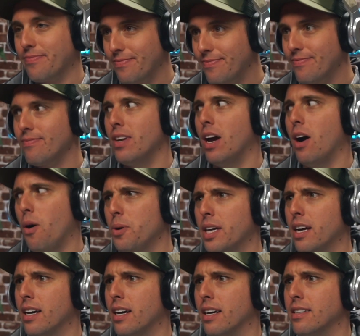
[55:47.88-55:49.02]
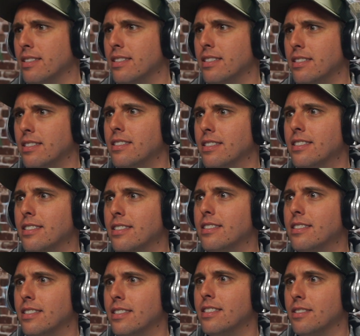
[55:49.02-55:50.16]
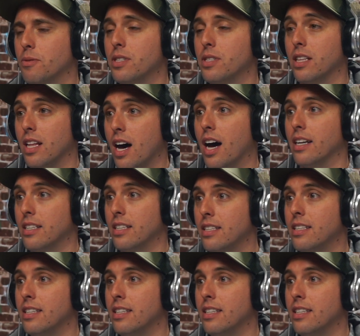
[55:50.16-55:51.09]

Oh, yeah. There was a lot.